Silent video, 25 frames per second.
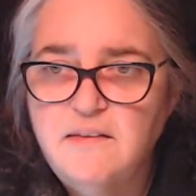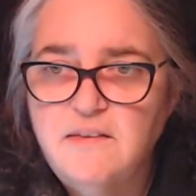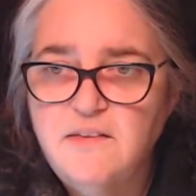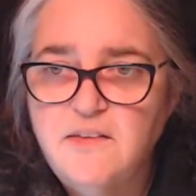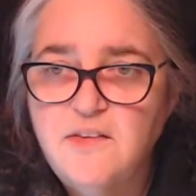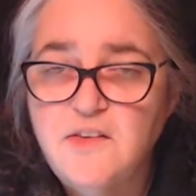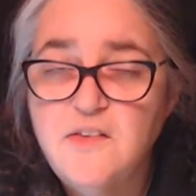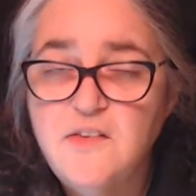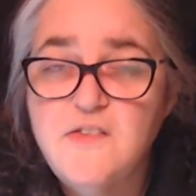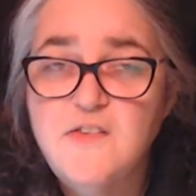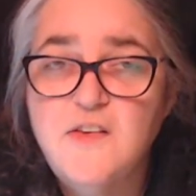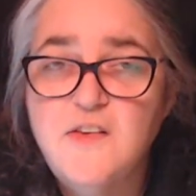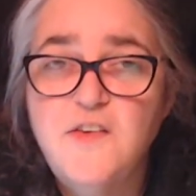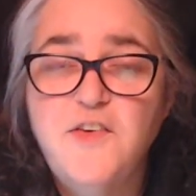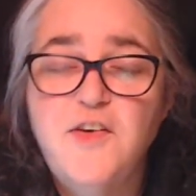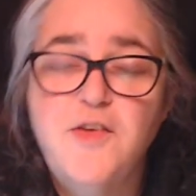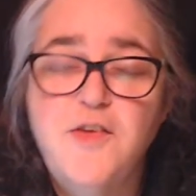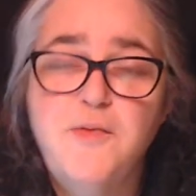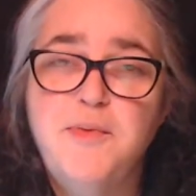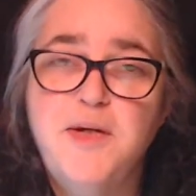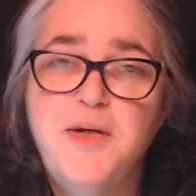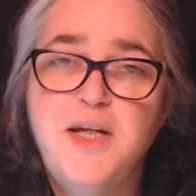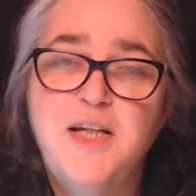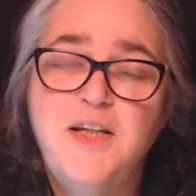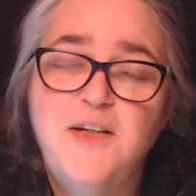just so
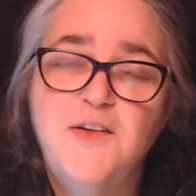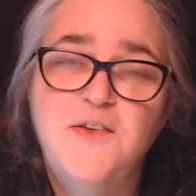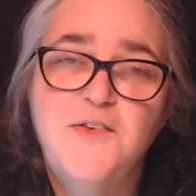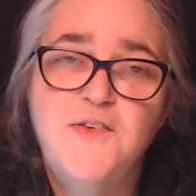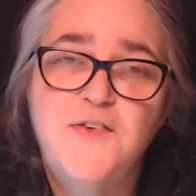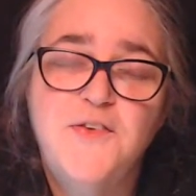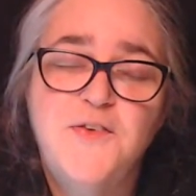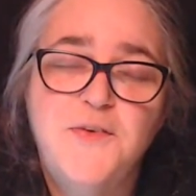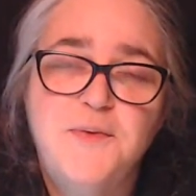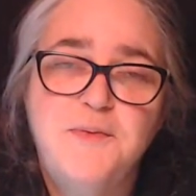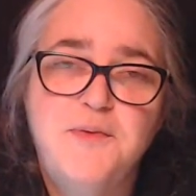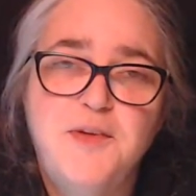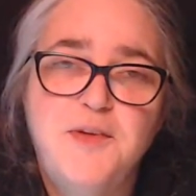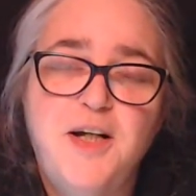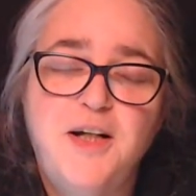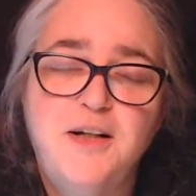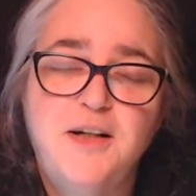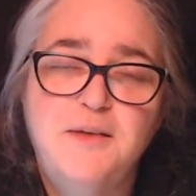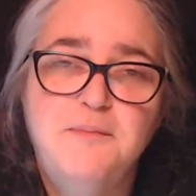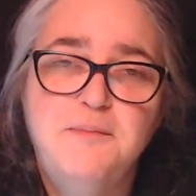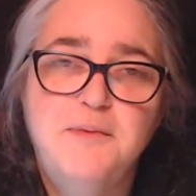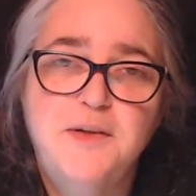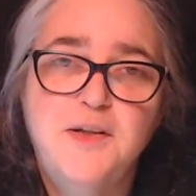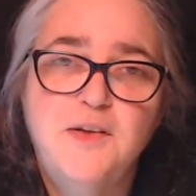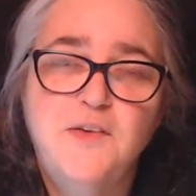everybody knows who I'm talking
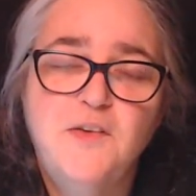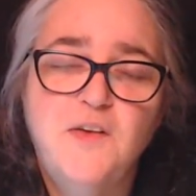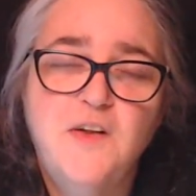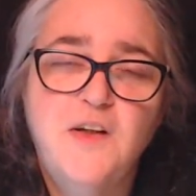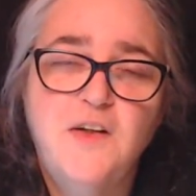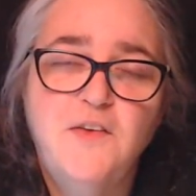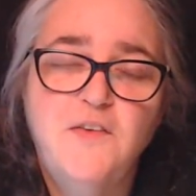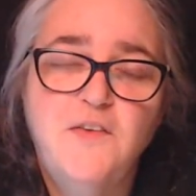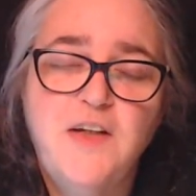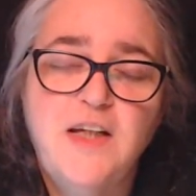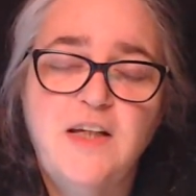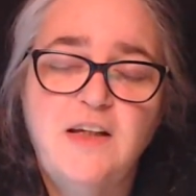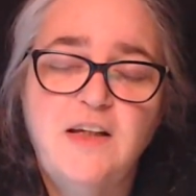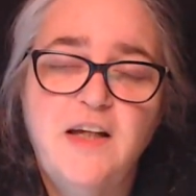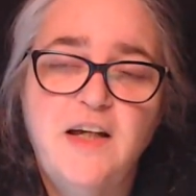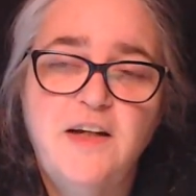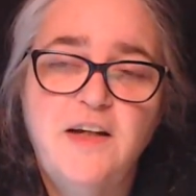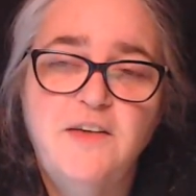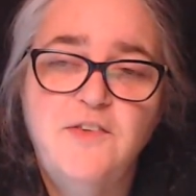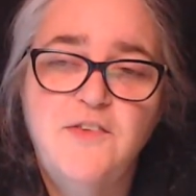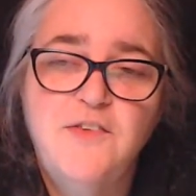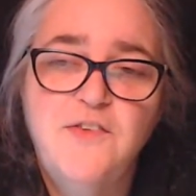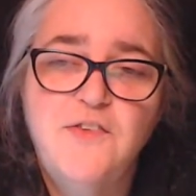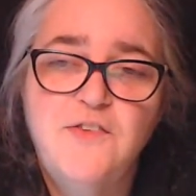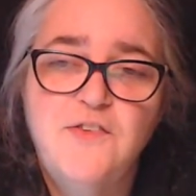about, Chloe,
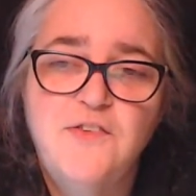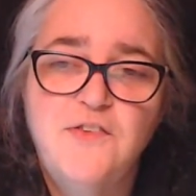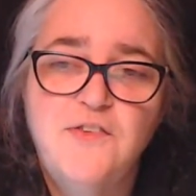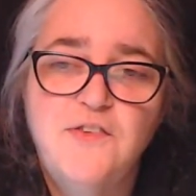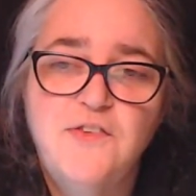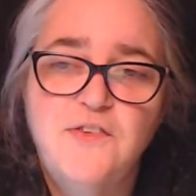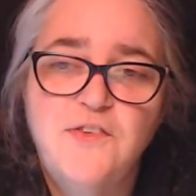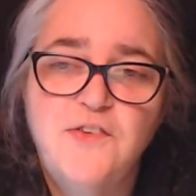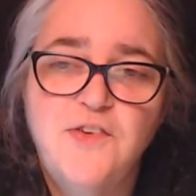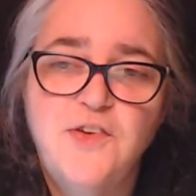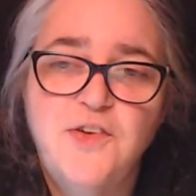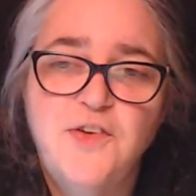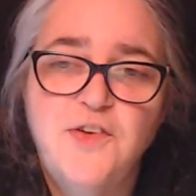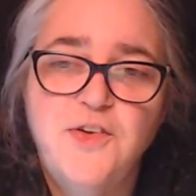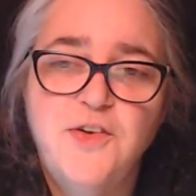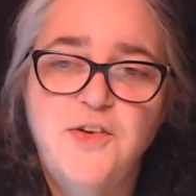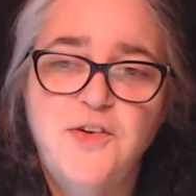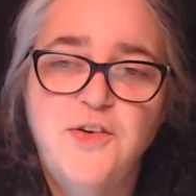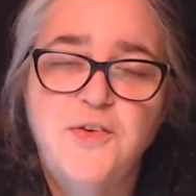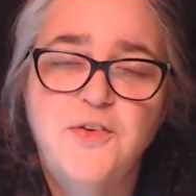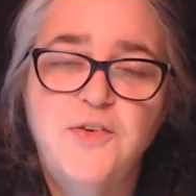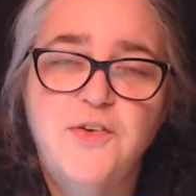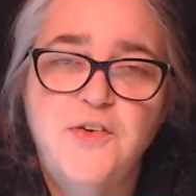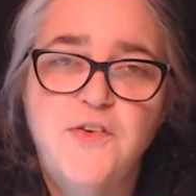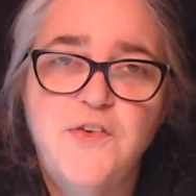how's
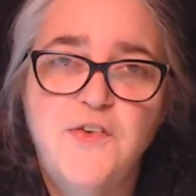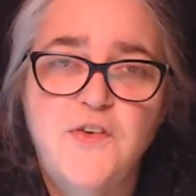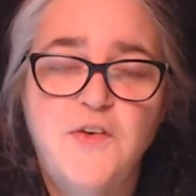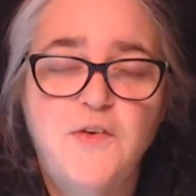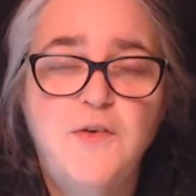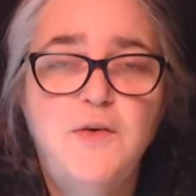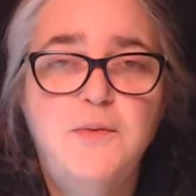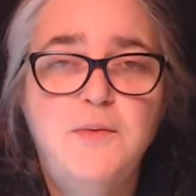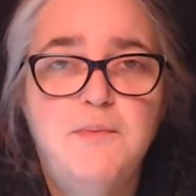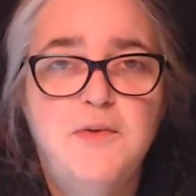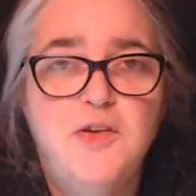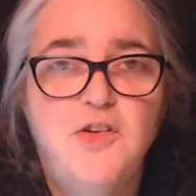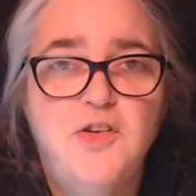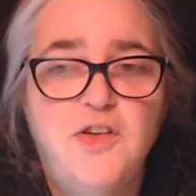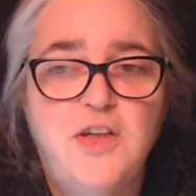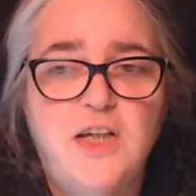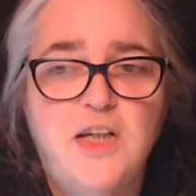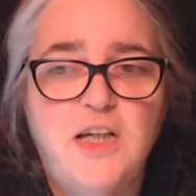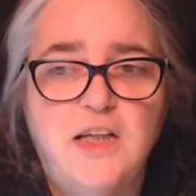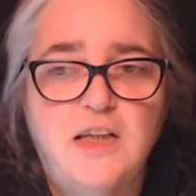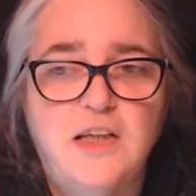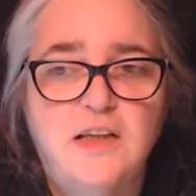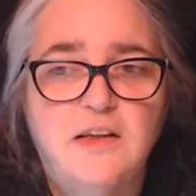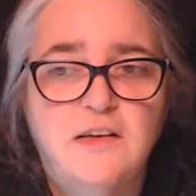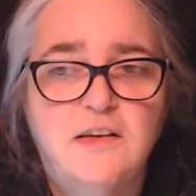your sewing
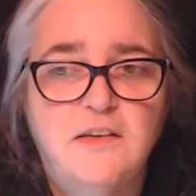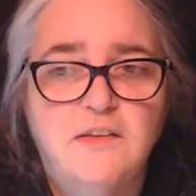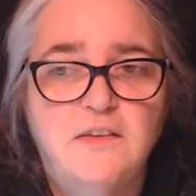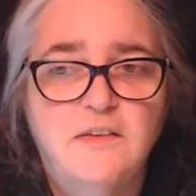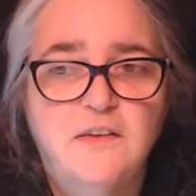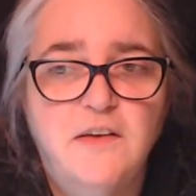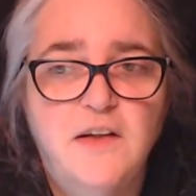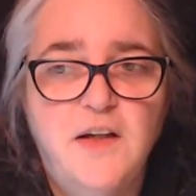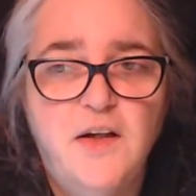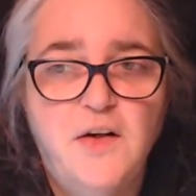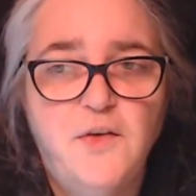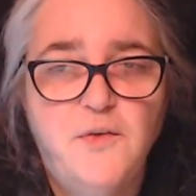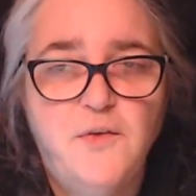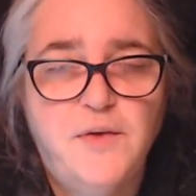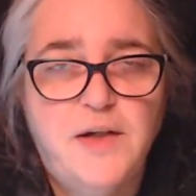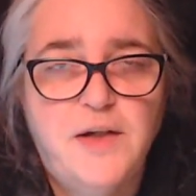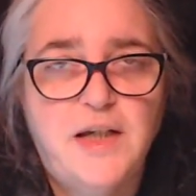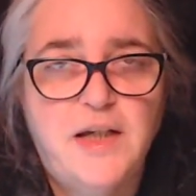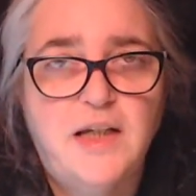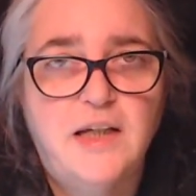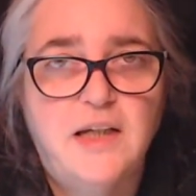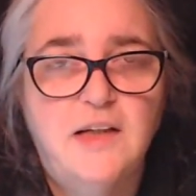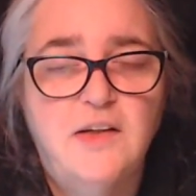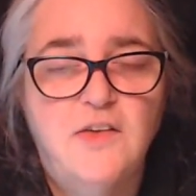machine going?